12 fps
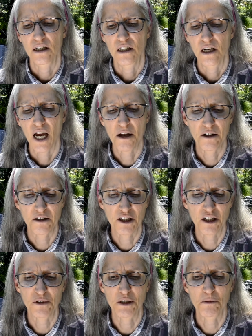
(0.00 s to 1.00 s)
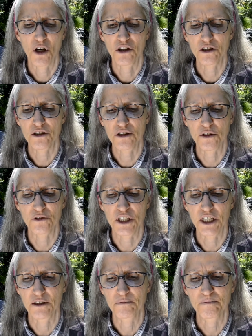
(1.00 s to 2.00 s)
I'm not going to read them all, there's
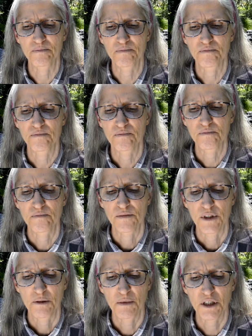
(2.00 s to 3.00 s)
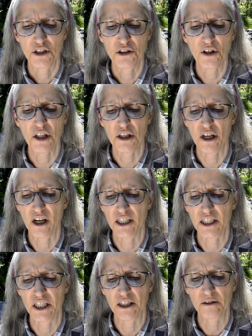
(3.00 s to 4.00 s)
13. But you get the
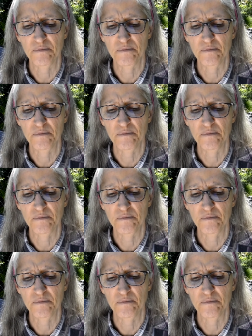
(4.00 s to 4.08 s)
idea.